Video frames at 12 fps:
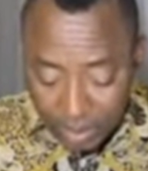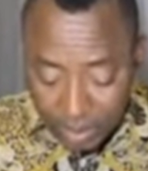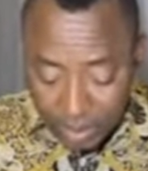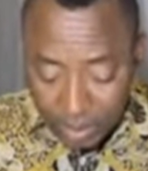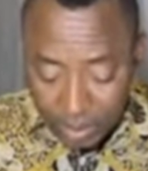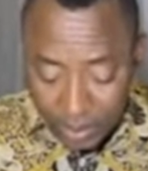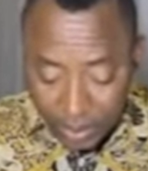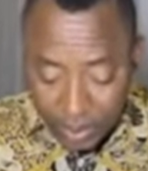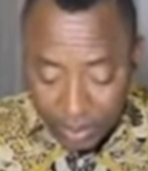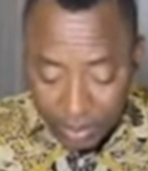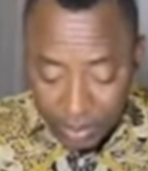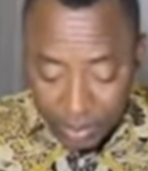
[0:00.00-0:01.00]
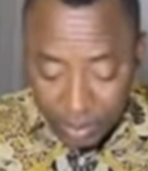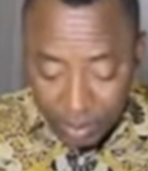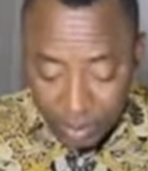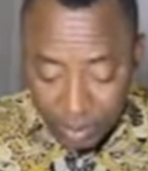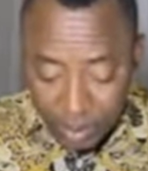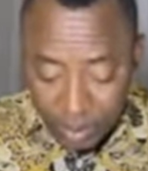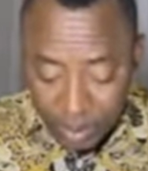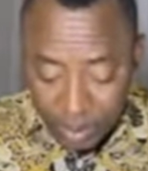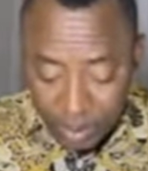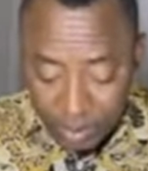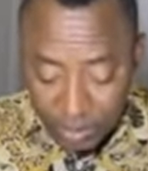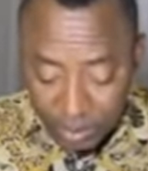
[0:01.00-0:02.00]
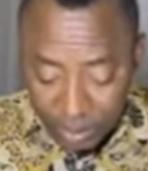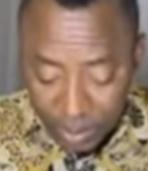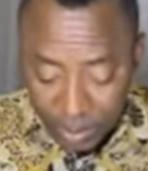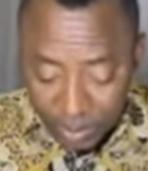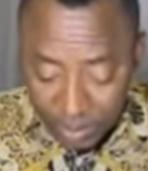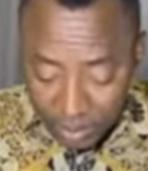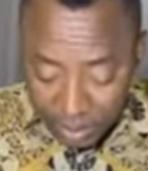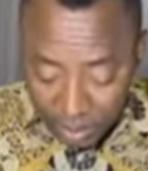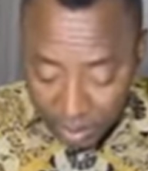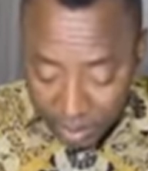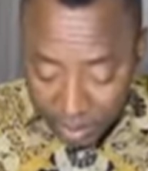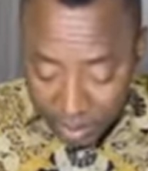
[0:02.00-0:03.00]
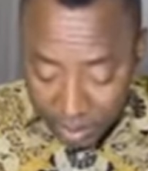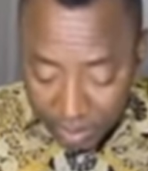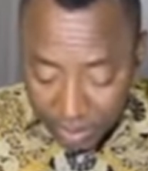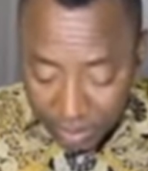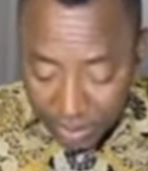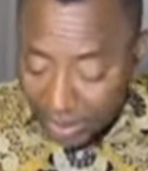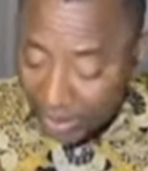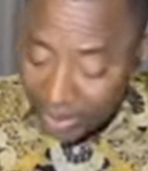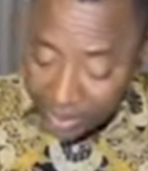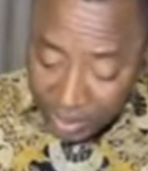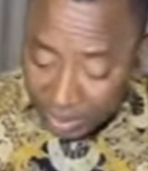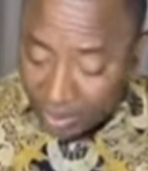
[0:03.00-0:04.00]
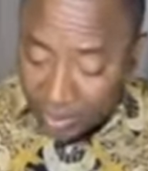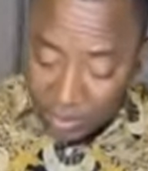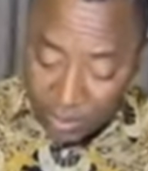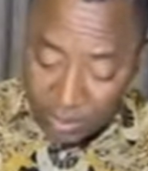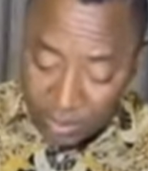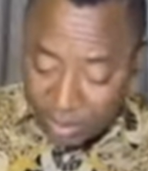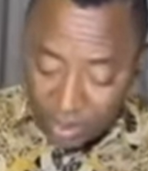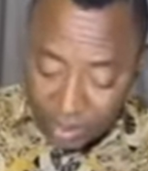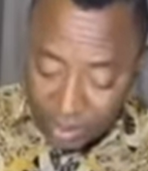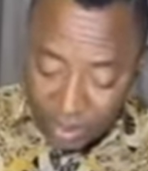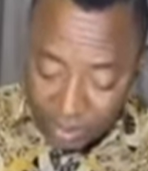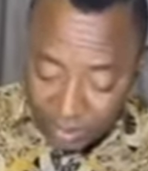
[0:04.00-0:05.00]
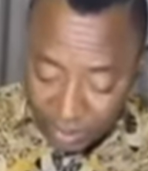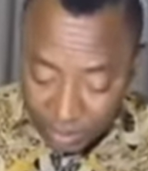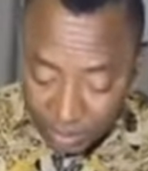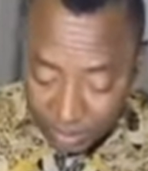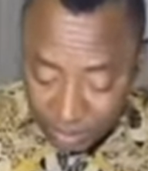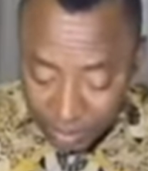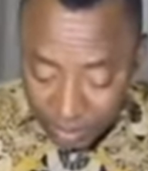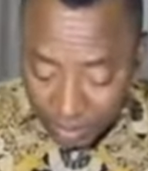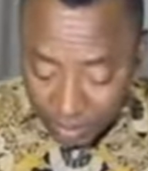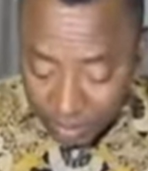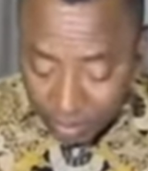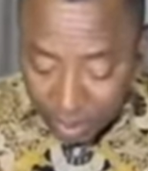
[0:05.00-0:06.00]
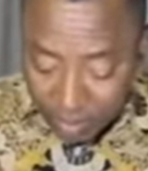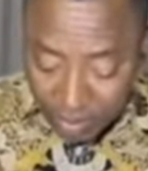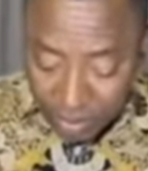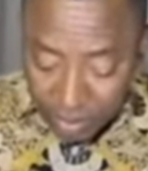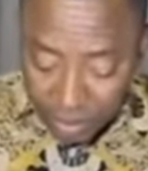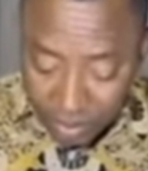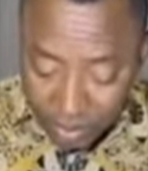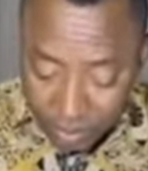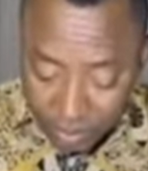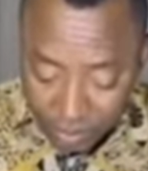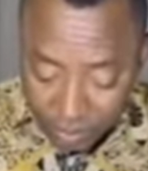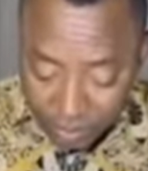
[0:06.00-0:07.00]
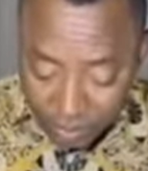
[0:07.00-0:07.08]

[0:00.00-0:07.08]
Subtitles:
This Opeyemi and Worry, thank you, Opeyemi. We can't take calls right now. It'll be after the show.